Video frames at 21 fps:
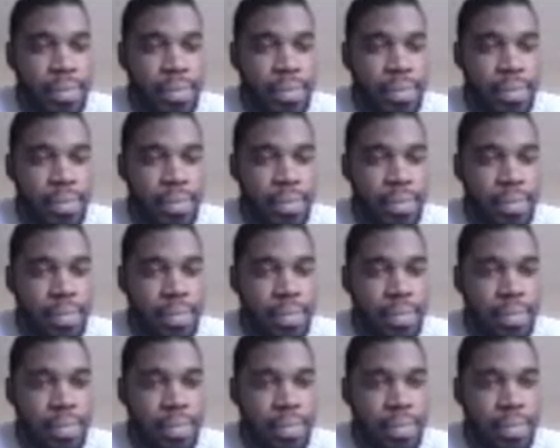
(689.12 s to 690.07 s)

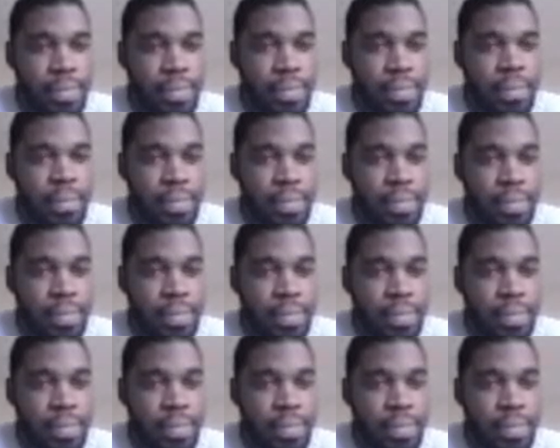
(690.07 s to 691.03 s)

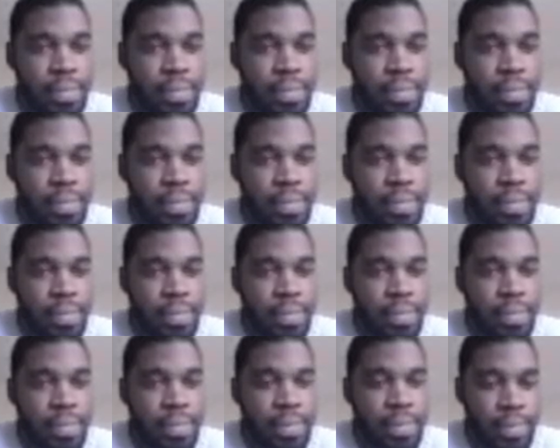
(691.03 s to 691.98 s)

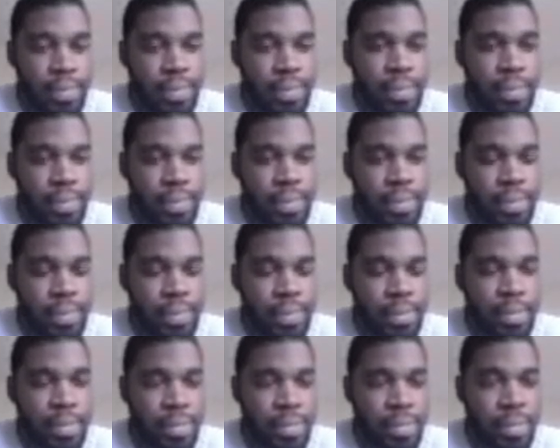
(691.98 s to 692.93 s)

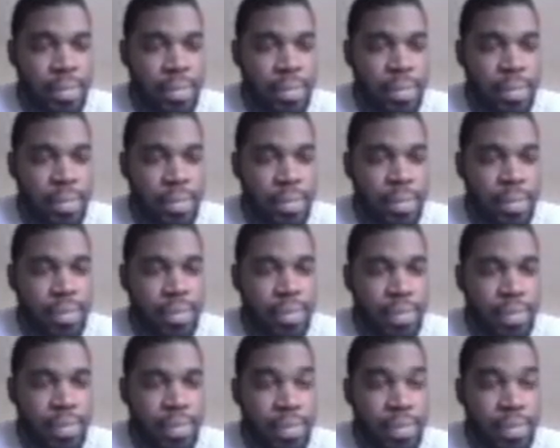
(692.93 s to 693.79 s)
This person isn't speaking.